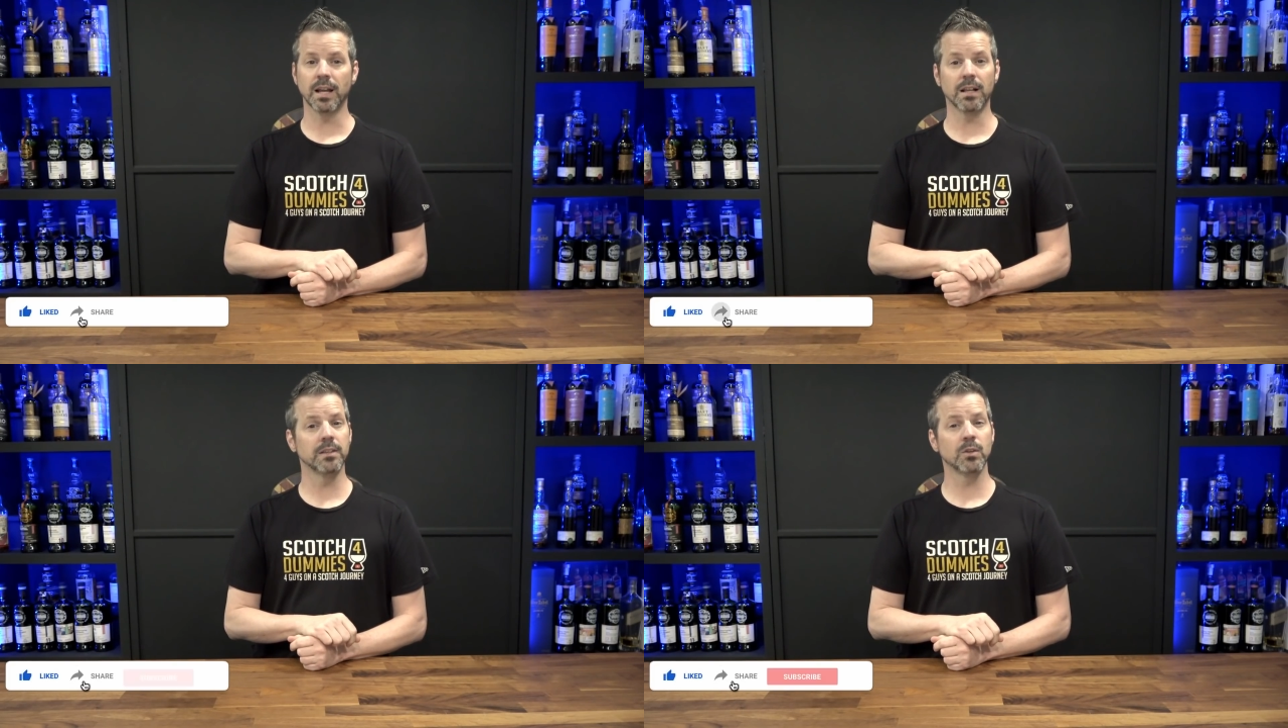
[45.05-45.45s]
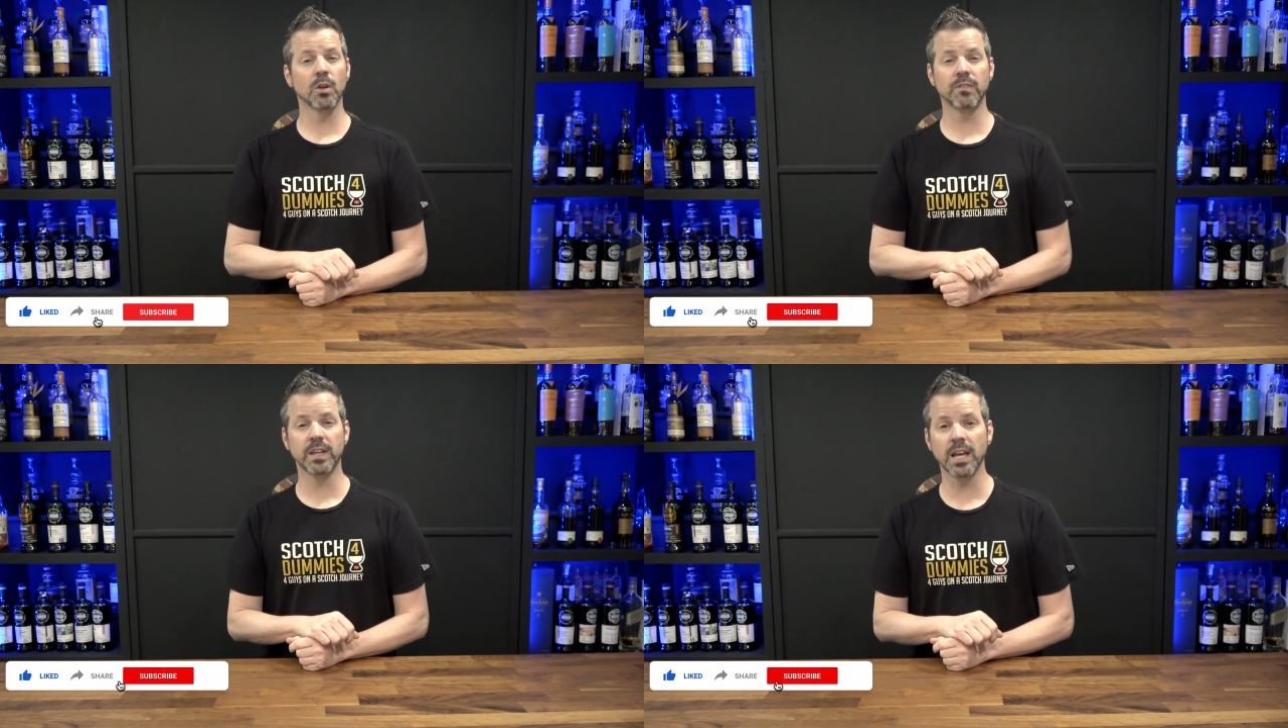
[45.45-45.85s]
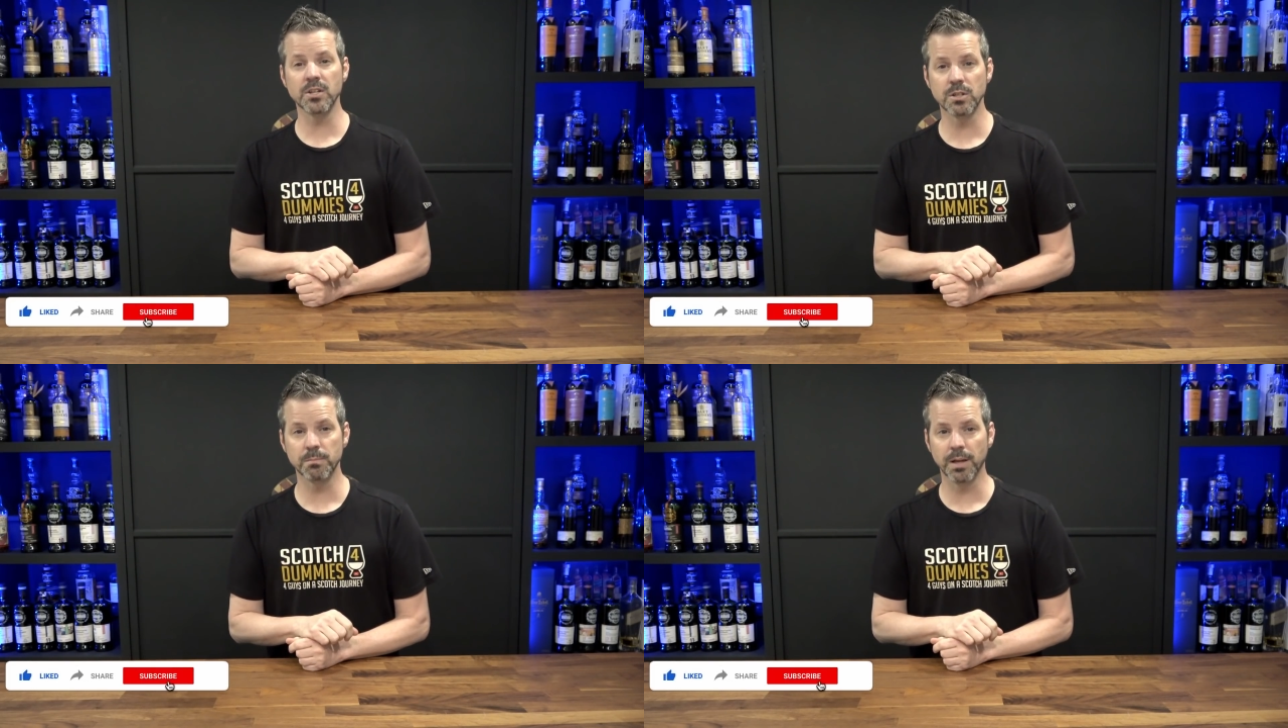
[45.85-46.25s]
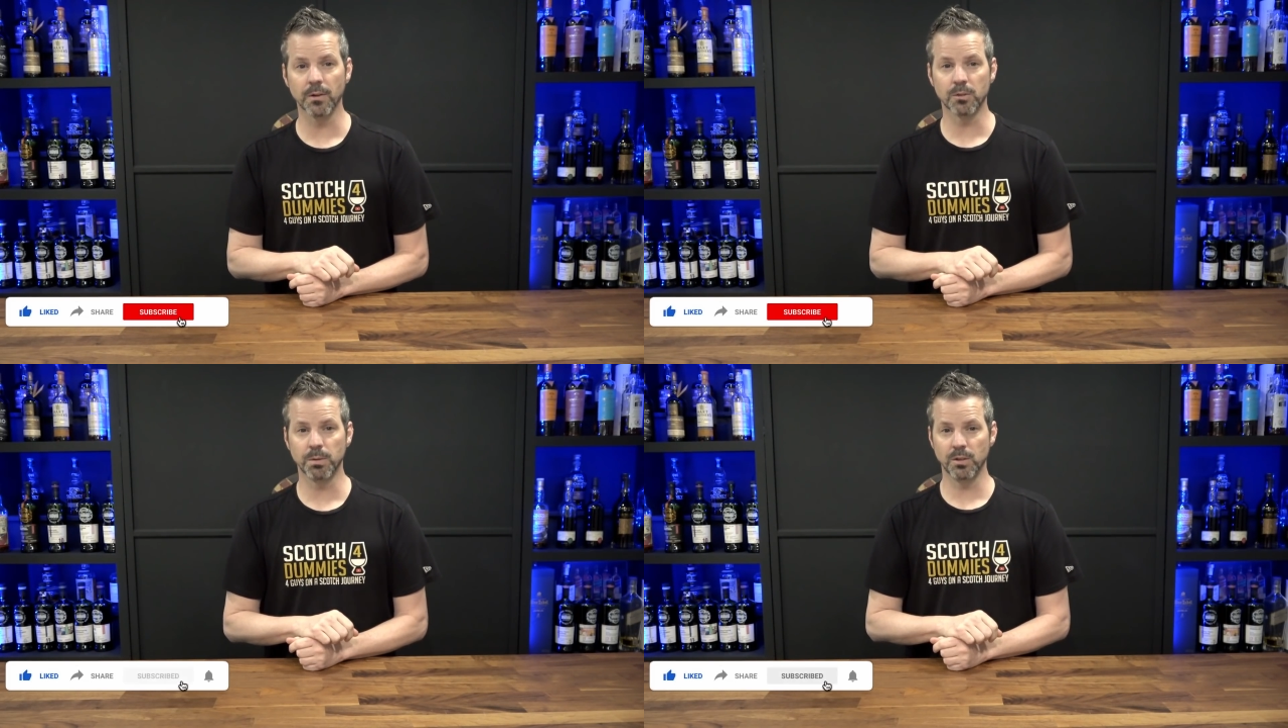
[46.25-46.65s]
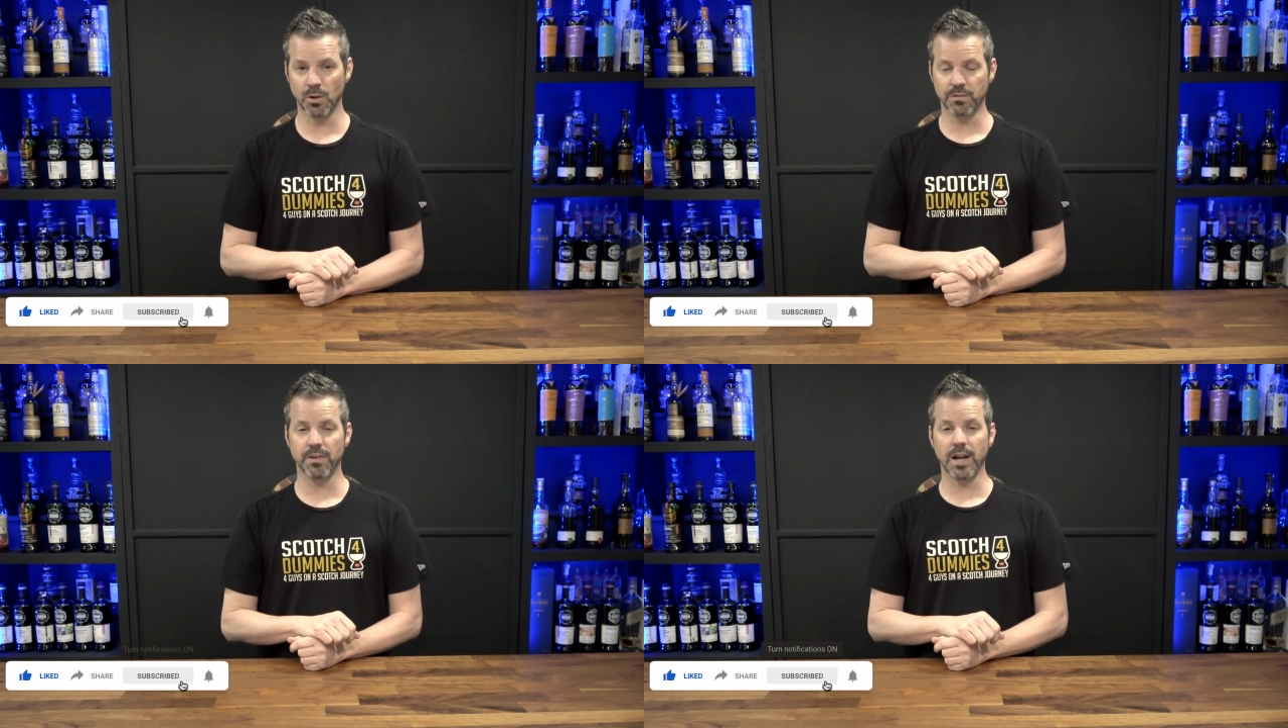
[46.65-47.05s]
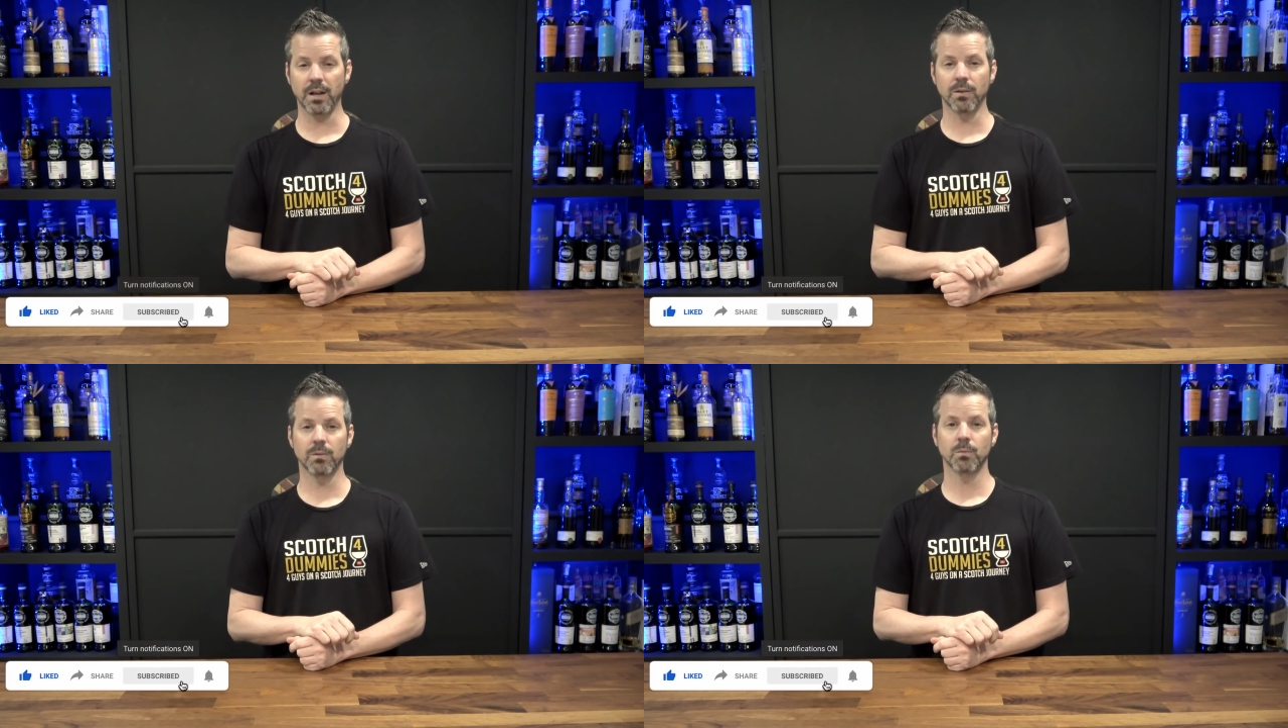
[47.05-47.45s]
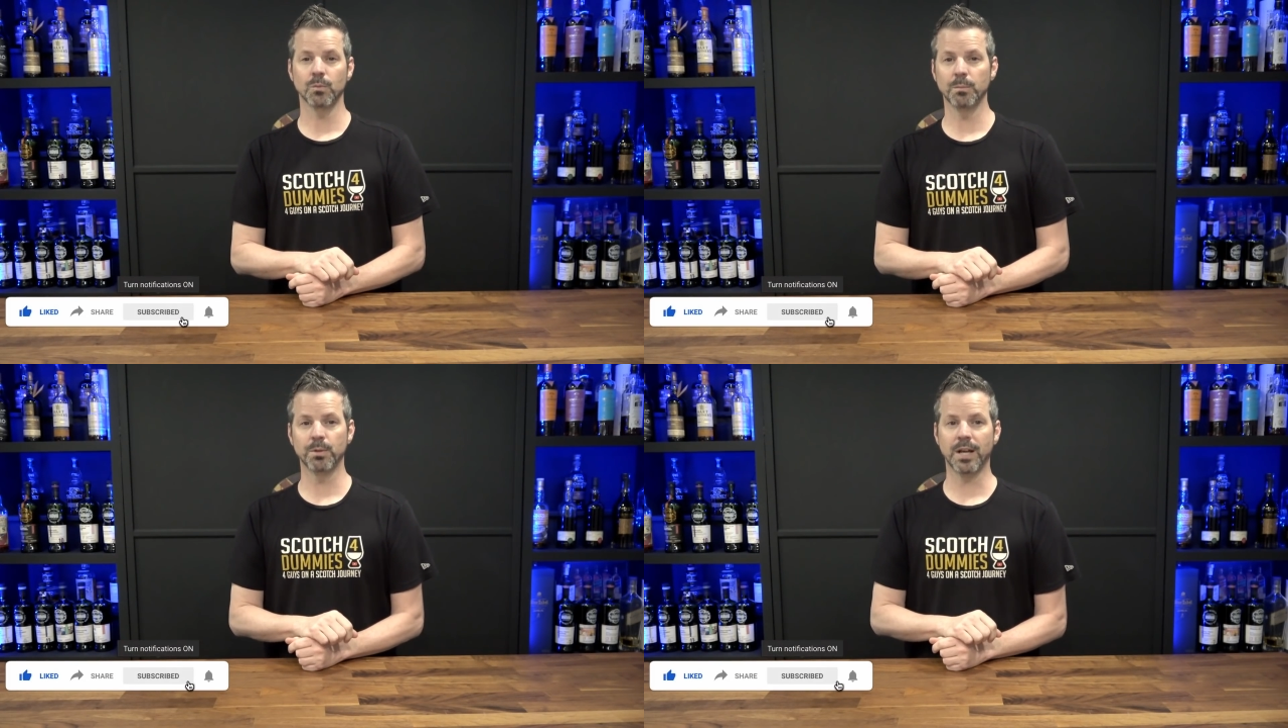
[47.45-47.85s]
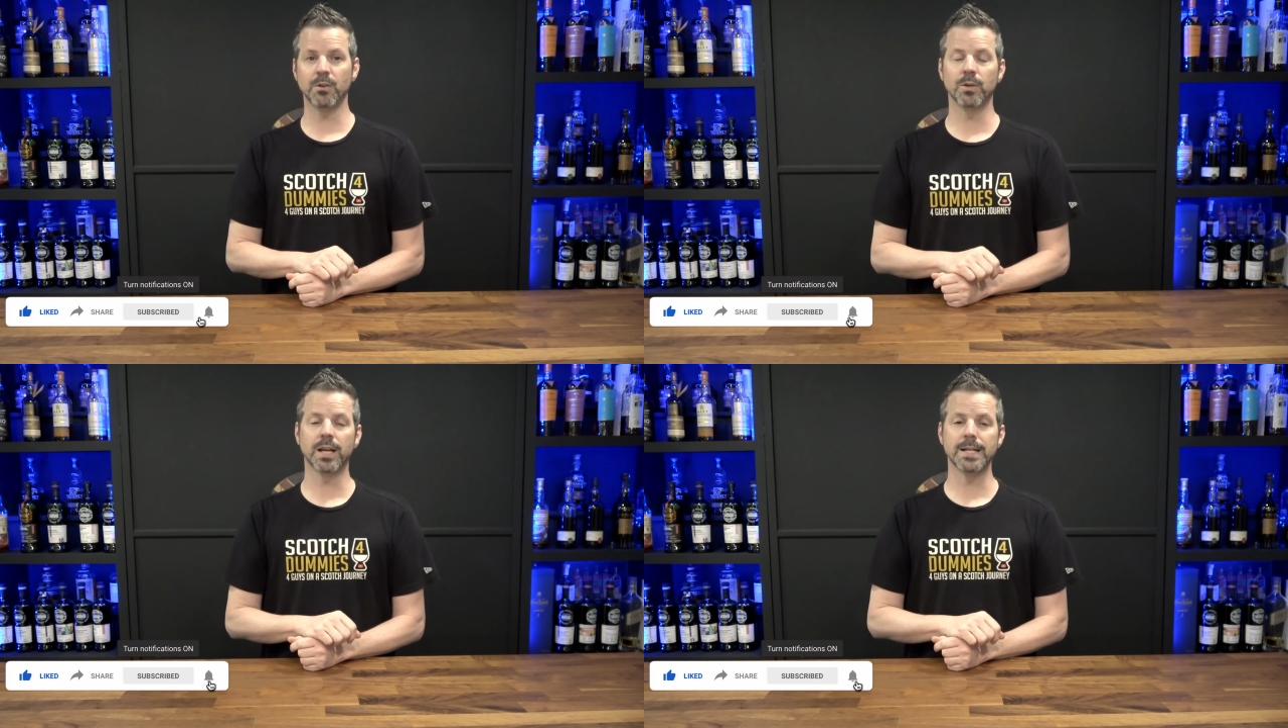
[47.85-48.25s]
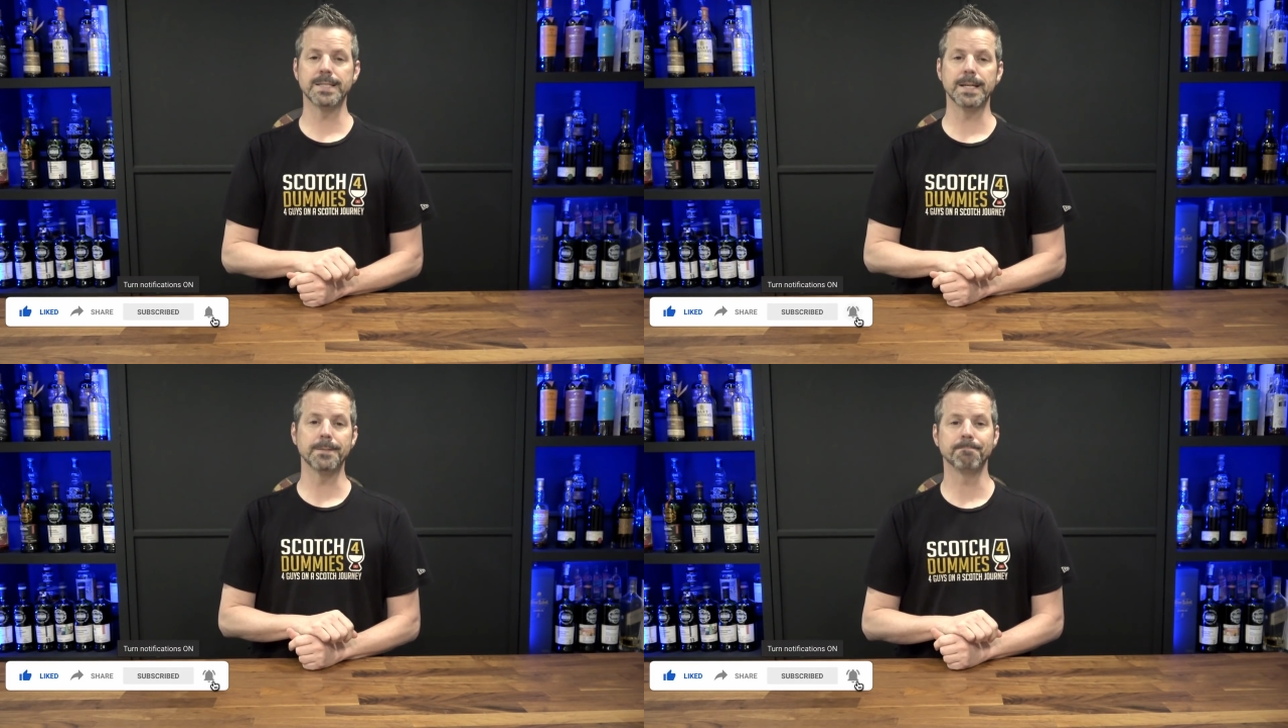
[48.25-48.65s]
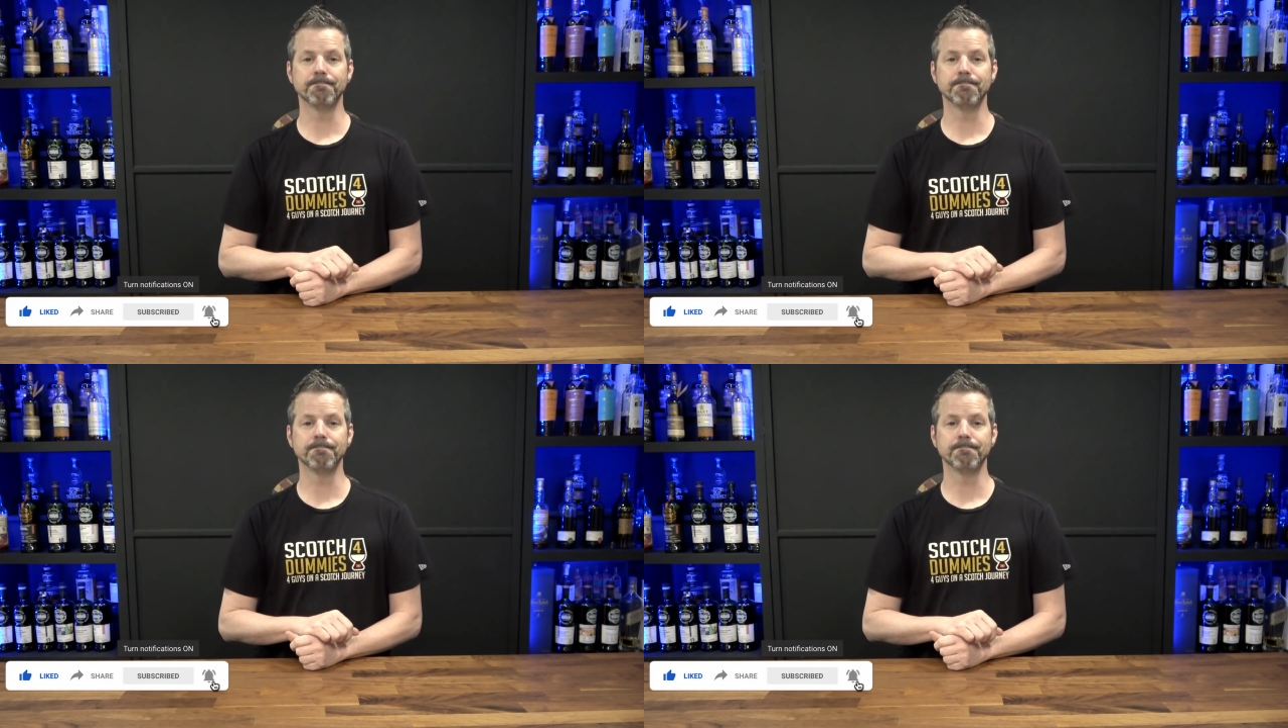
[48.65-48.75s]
and click the notification bell to be notified when we put out new content.